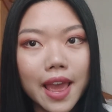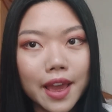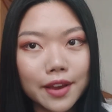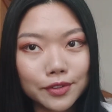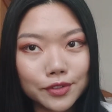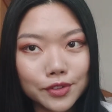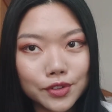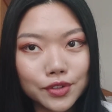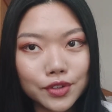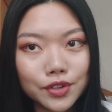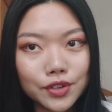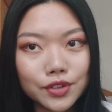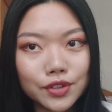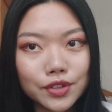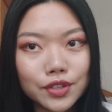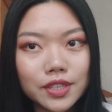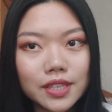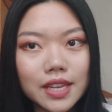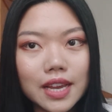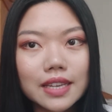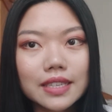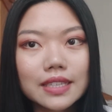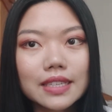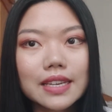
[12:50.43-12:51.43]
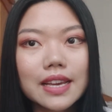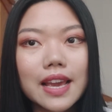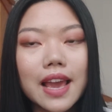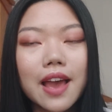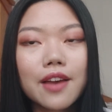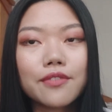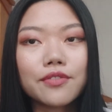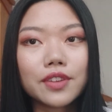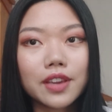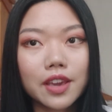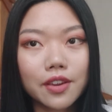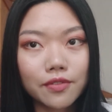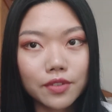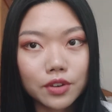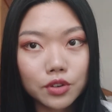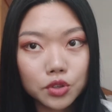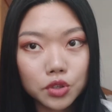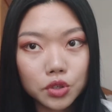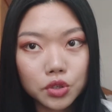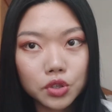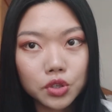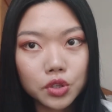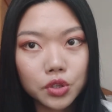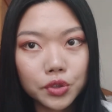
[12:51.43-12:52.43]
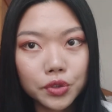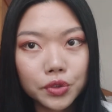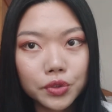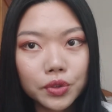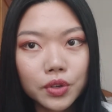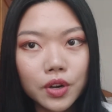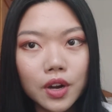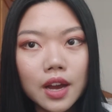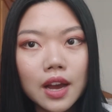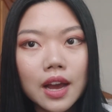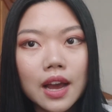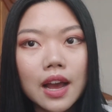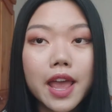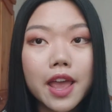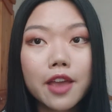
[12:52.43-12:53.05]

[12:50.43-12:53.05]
answers that they have given to you.